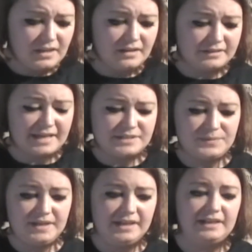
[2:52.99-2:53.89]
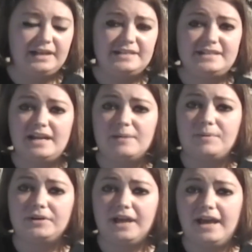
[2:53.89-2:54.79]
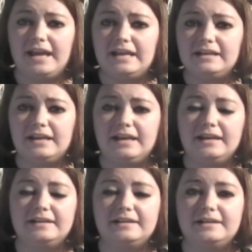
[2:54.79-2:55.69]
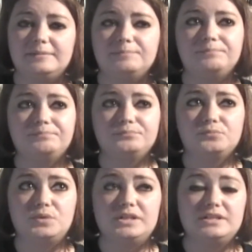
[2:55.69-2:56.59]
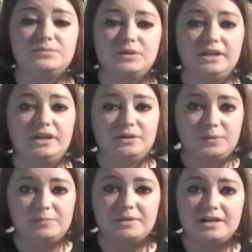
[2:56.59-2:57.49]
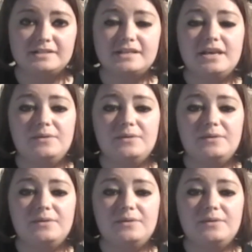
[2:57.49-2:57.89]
last weekend, and I stayed up all night and was working on quilt blocks.